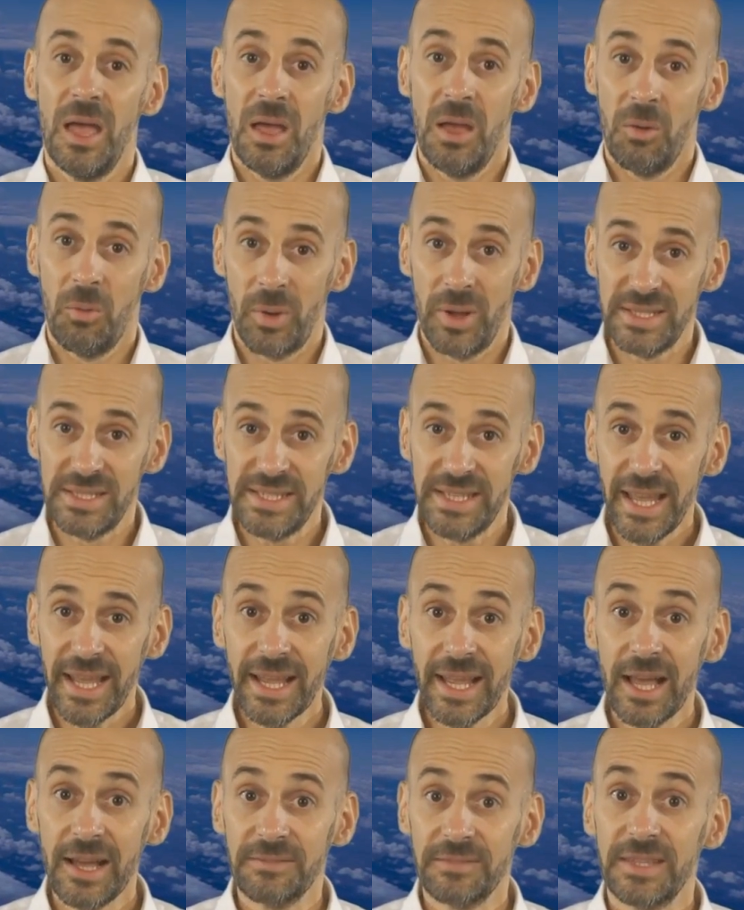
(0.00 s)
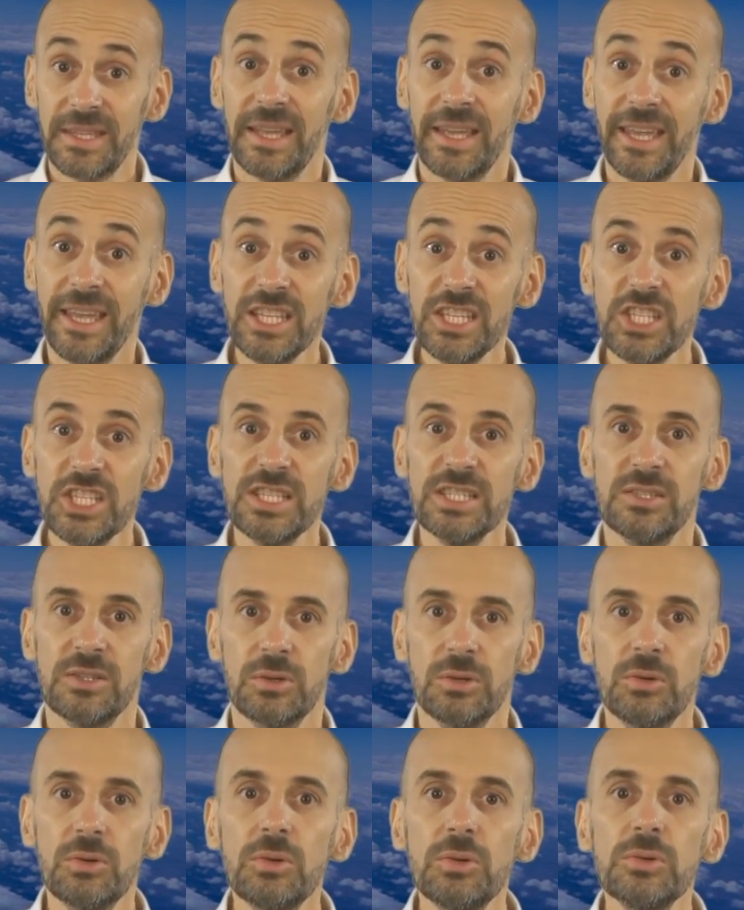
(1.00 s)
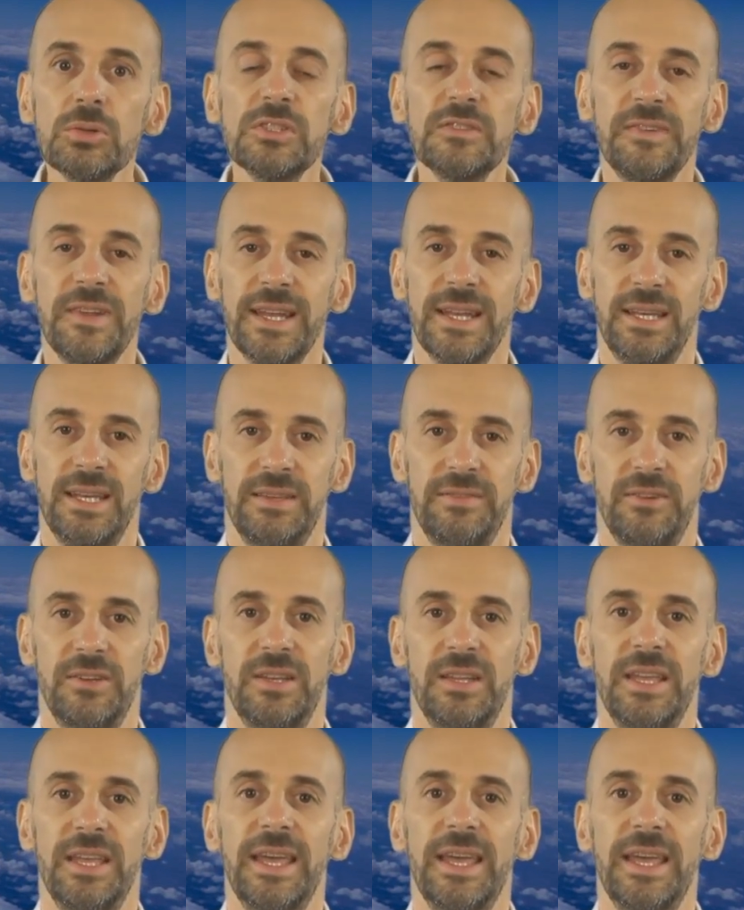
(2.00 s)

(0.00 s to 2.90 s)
When the aircraft reaches the cruise flight level